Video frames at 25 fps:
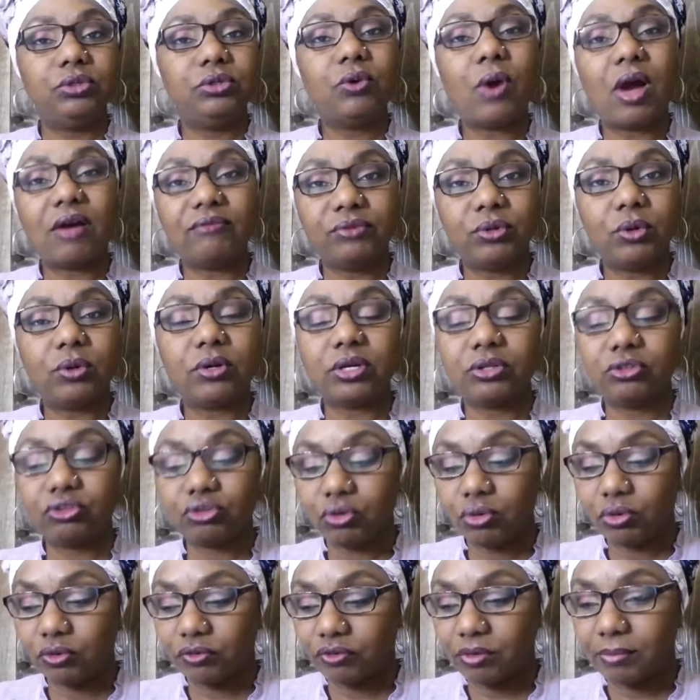have no
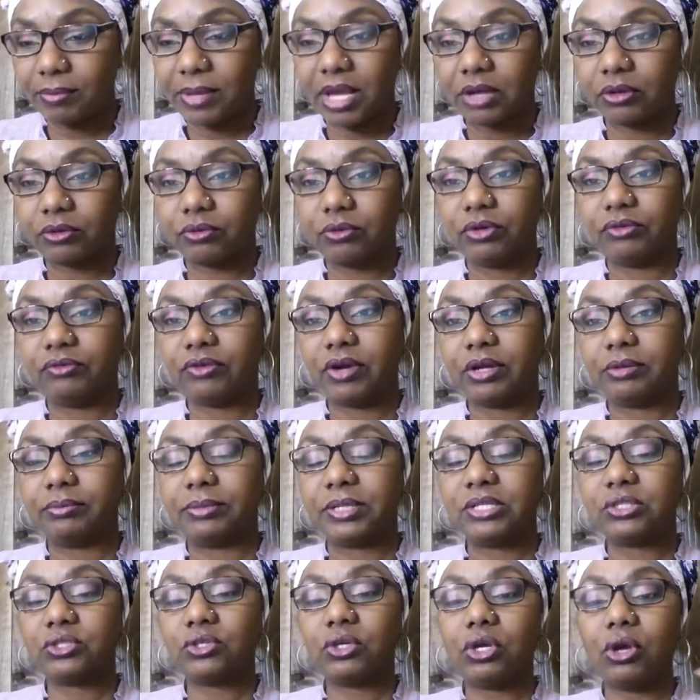control over macro
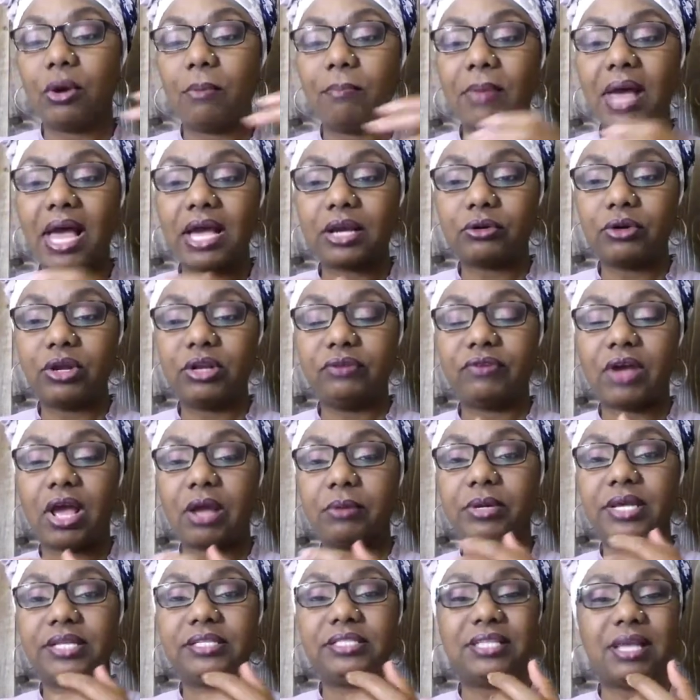environment. So your macro
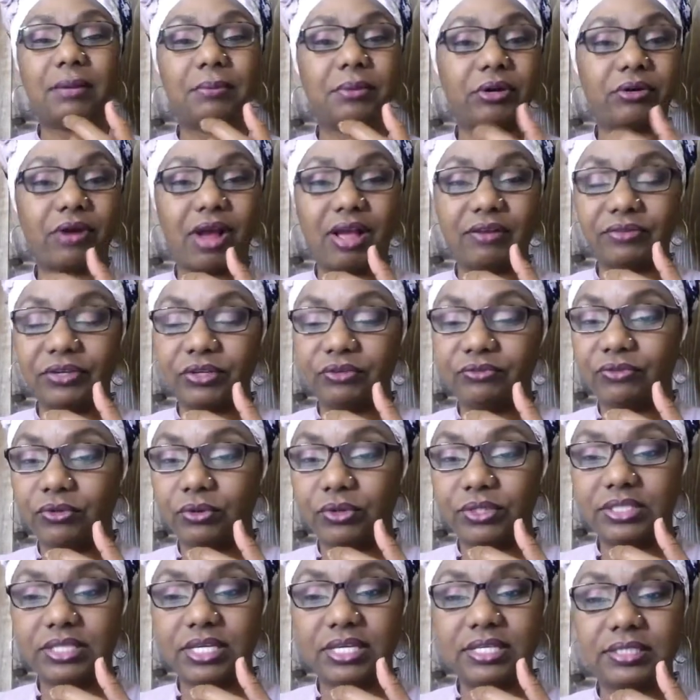environment, demographic
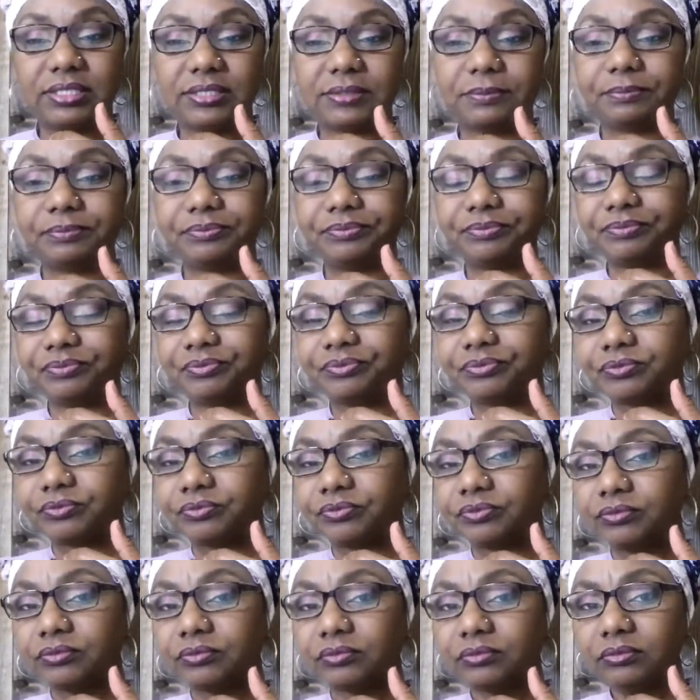forces,
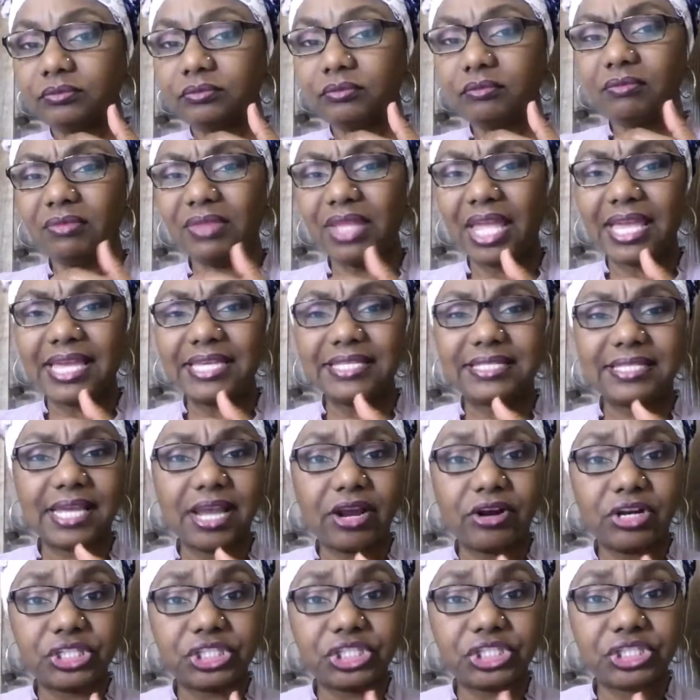is
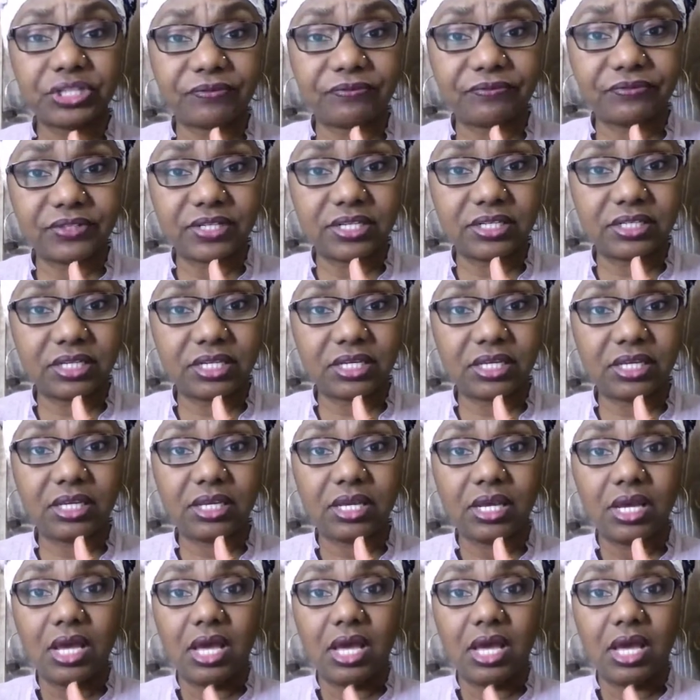there a shift in the